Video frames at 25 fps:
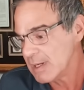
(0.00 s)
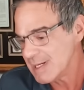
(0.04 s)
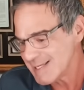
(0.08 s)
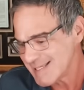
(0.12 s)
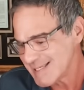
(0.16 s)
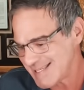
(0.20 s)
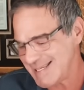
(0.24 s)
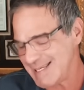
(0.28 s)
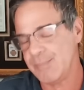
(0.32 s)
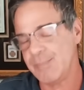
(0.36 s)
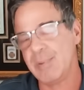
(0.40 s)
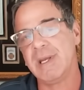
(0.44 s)

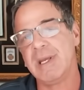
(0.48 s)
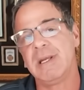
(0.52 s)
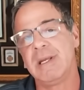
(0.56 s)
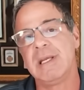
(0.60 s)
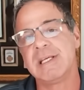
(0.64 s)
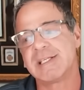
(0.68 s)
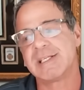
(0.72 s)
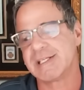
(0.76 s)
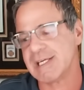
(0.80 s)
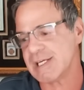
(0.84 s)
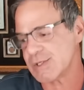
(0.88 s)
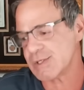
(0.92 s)

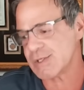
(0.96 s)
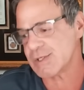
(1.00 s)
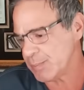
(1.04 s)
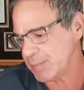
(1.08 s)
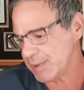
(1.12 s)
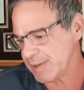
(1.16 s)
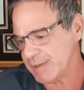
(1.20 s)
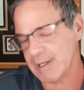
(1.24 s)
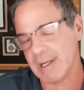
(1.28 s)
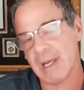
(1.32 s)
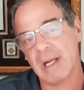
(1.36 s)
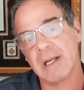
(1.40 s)
CBDCs will
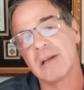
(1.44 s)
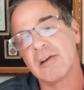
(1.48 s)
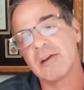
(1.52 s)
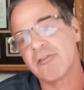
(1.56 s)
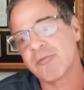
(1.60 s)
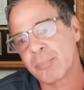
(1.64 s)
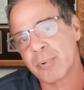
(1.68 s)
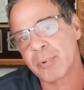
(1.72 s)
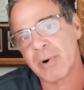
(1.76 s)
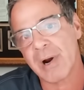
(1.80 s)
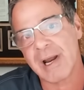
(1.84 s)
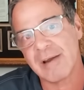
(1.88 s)
be the end
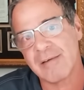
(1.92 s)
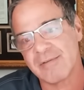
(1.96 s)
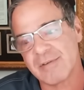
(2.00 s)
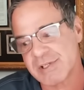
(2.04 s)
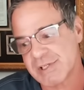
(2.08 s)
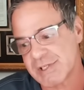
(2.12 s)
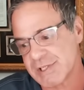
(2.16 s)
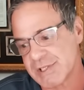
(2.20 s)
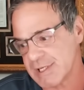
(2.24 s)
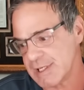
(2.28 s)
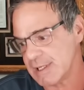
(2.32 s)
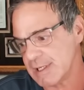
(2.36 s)
of
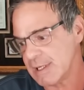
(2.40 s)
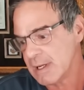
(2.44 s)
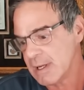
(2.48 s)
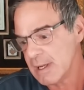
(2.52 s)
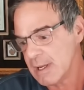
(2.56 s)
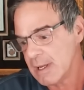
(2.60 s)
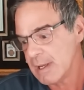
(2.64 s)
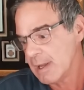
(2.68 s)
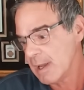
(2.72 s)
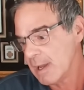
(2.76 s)
privacy